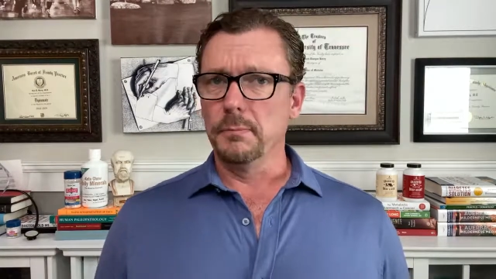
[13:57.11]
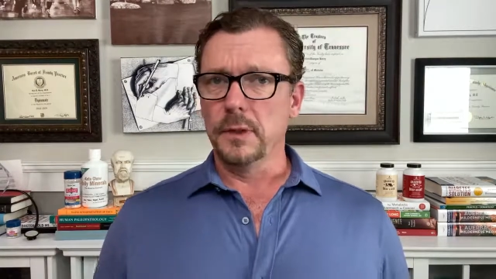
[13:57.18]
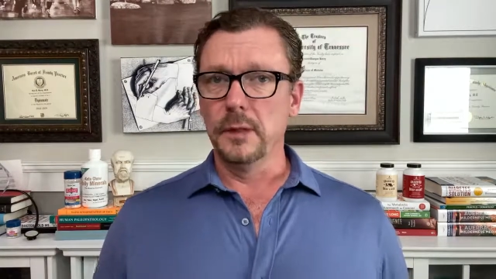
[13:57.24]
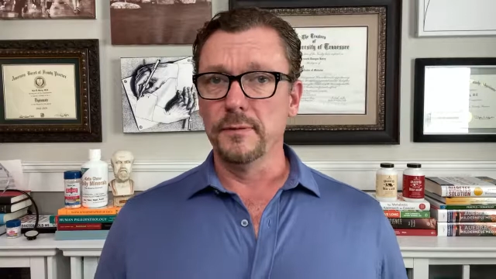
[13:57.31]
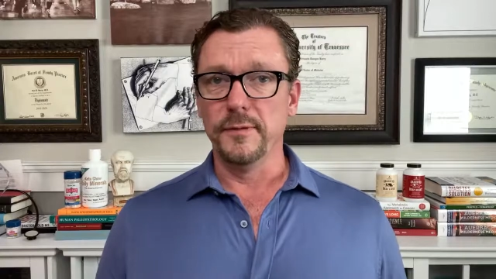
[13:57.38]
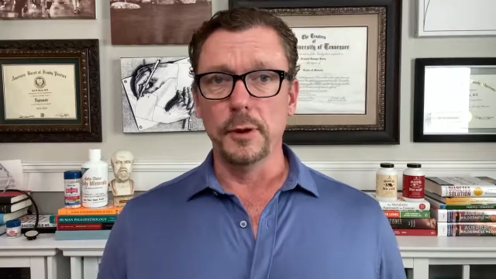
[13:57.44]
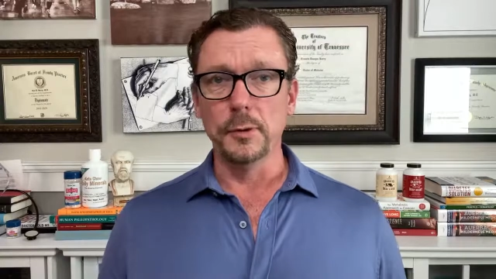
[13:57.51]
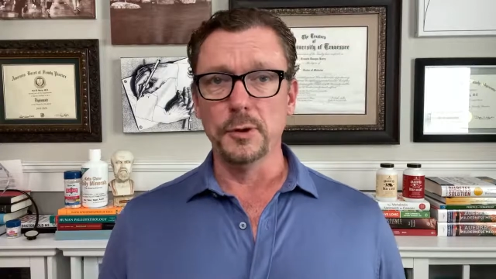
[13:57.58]

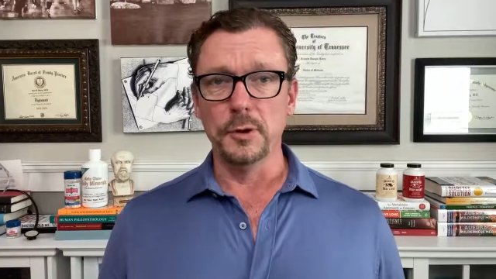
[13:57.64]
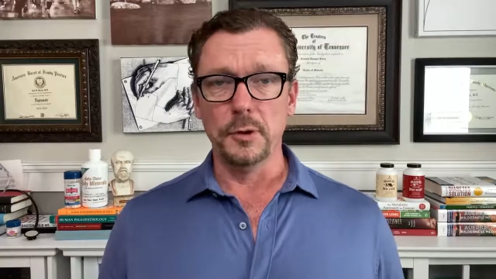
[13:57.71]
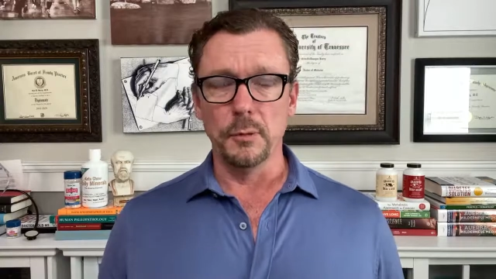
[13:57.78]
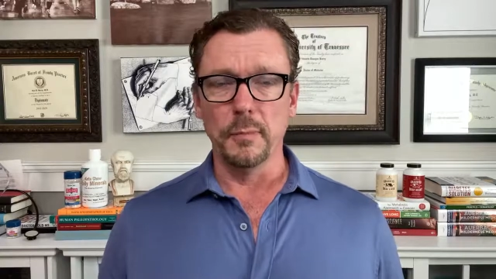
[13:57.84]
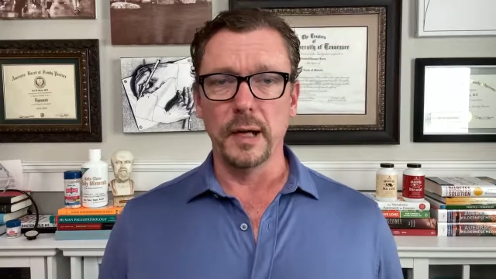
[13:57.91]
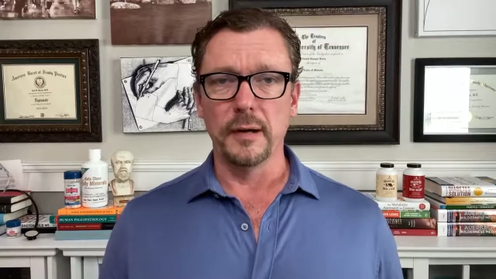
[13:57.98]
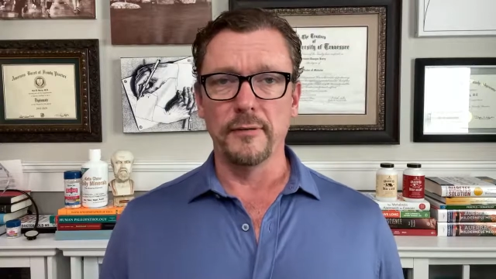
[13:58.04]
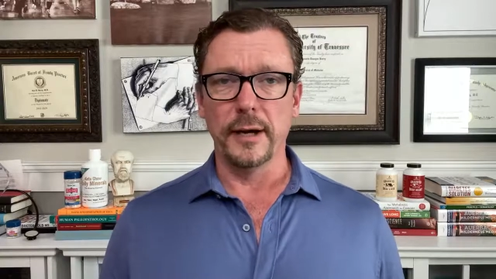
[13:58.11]
confusion you
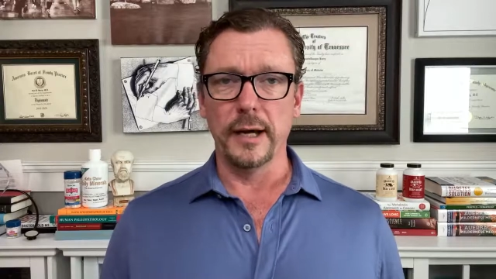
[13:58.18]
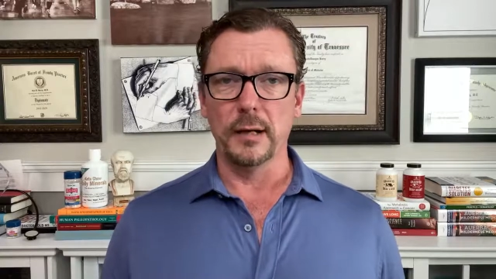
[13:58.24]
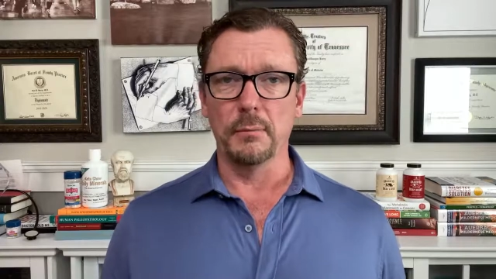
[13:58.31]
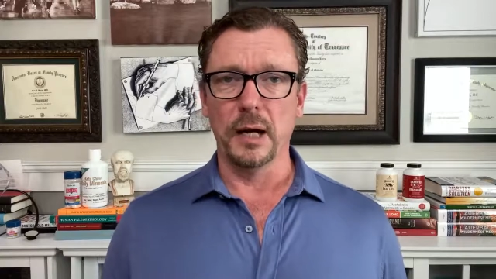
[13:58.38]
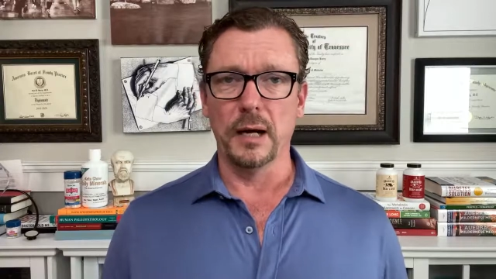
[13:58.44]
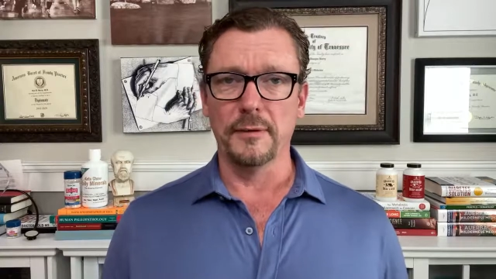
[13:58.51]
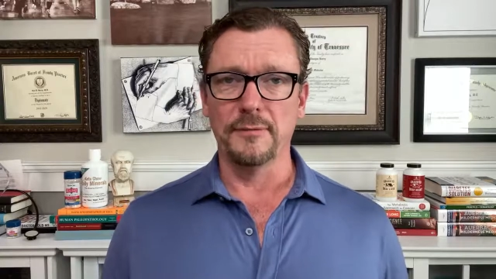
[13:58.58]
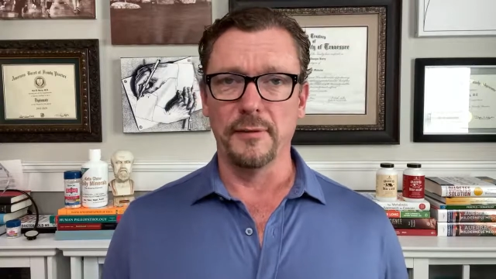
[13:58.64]
may have had
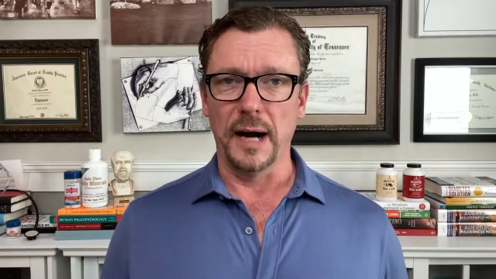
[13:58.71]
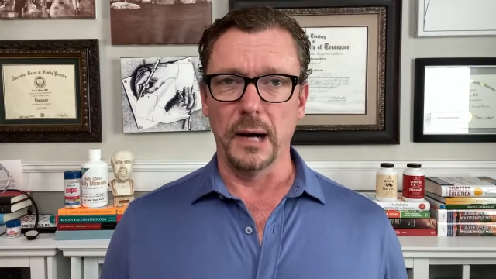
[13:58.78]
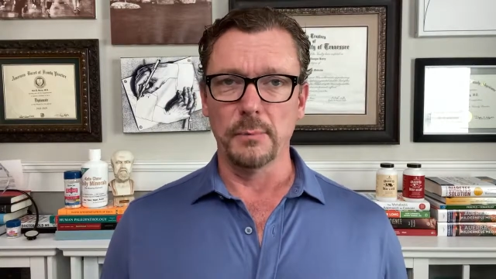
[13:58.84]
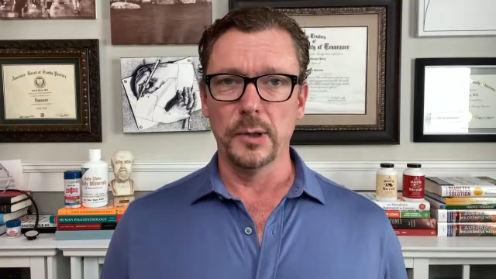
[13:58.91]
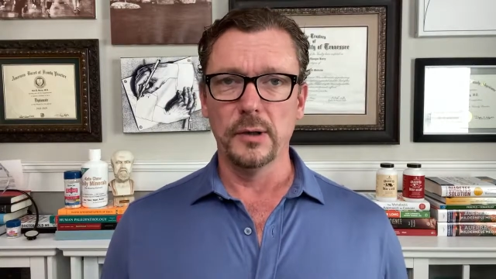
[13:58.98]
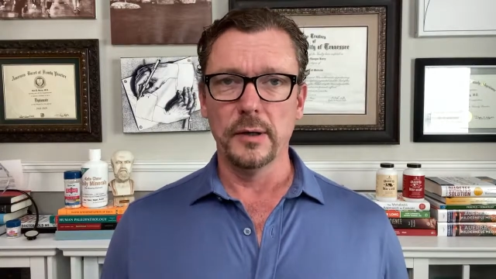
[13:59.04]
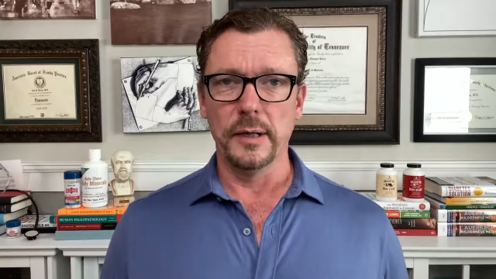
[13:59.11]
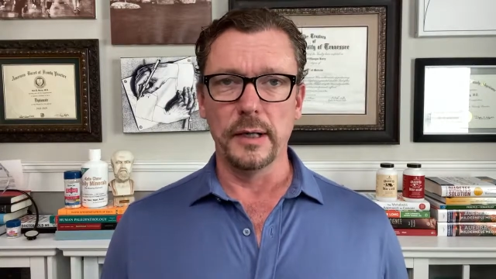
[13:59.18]
about
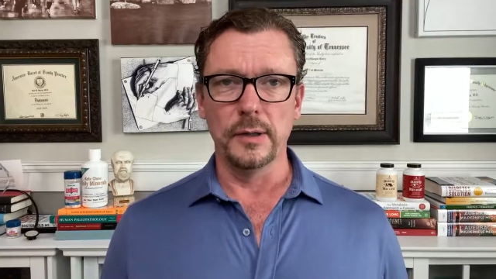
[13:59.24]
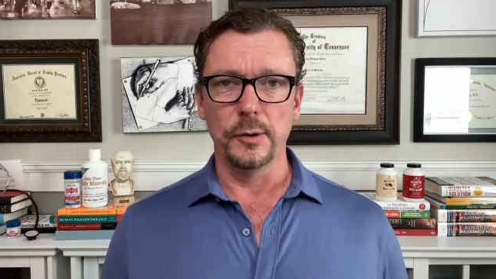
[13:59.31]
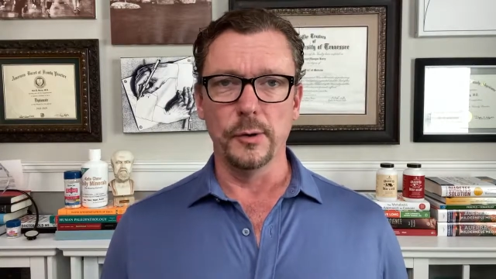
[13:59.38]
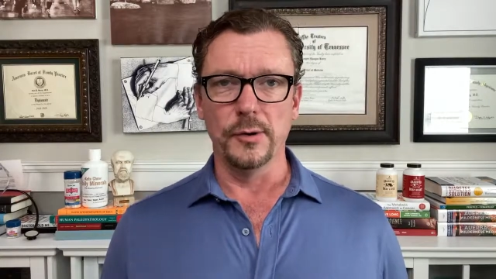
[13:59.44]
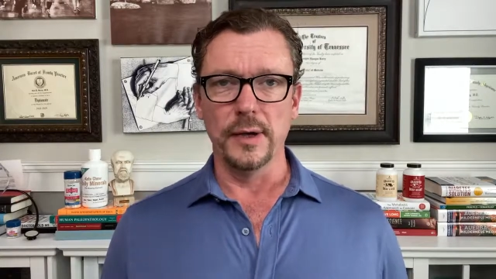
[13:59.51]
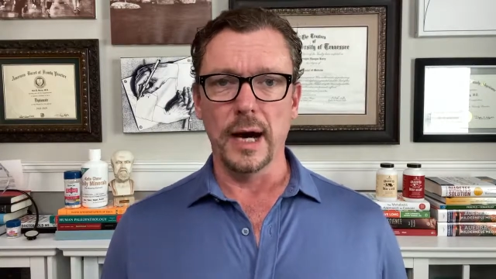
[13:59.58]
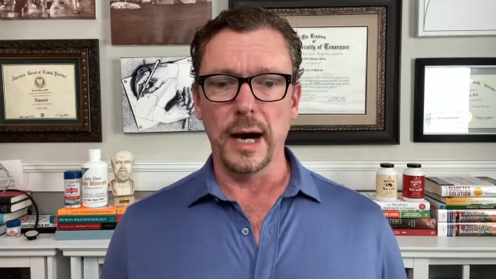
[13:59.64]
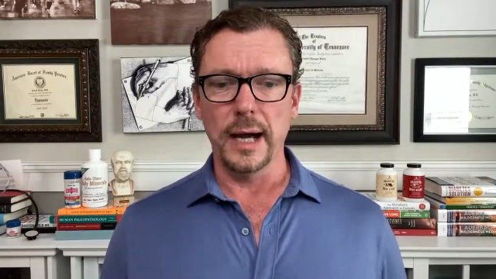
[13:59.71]
fiber in your
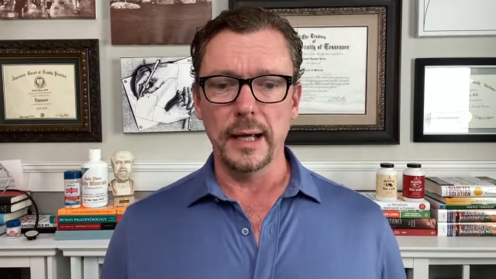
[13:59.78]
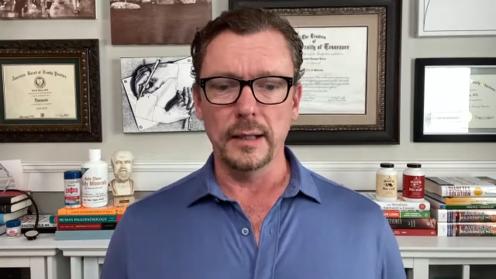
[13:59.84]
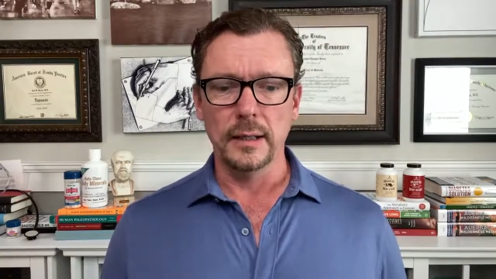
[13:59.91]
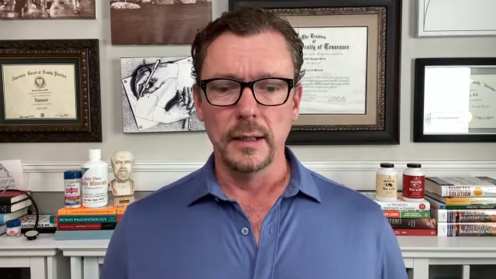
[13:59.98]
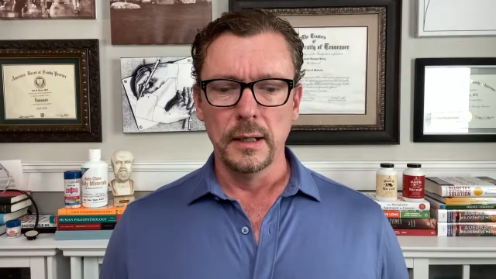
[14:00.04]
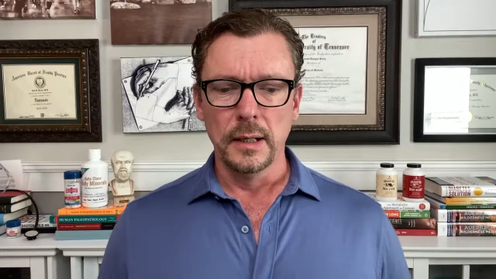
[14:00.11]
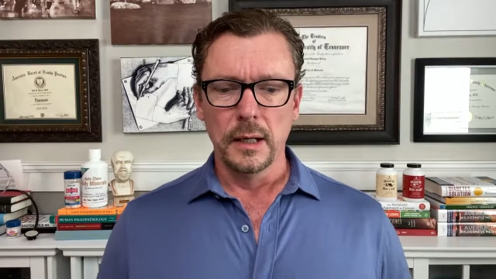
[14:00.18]
diet.